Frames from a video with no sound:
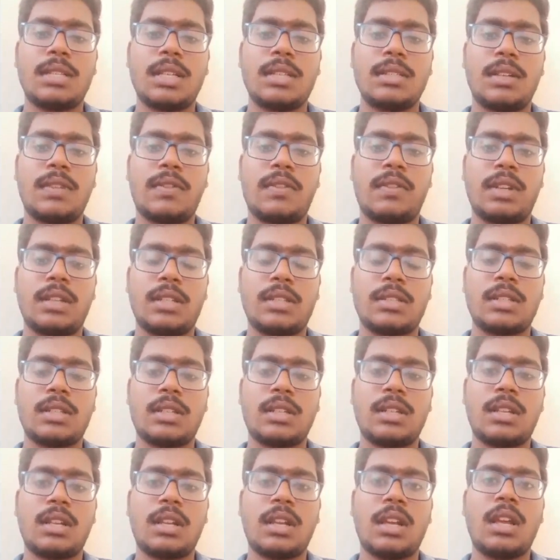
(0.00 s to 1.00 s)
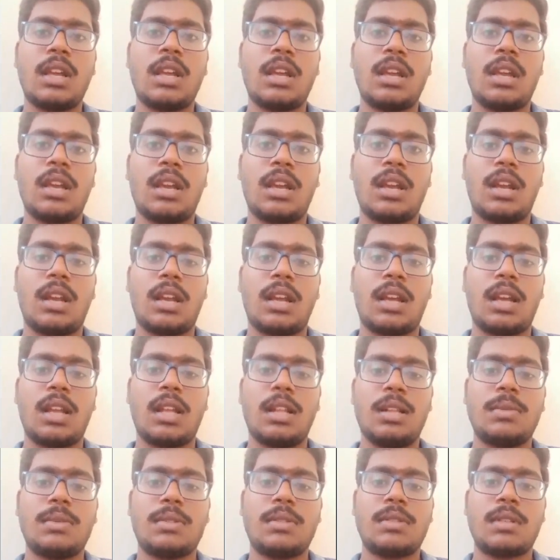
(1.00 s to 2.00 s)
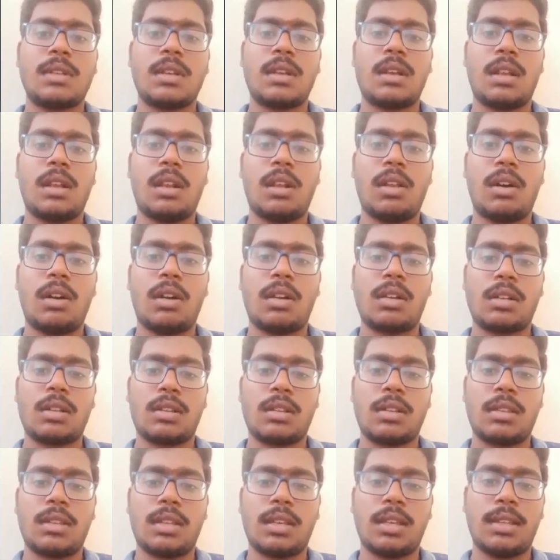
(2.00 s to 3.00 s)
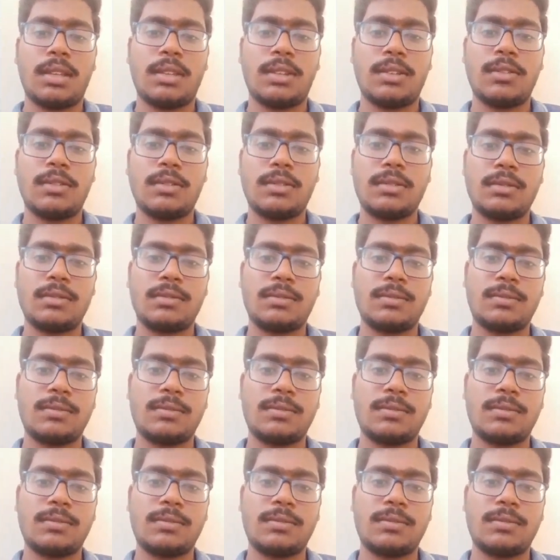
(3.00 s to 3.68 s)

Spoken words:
as a fresher, and helps a lot. Thank you.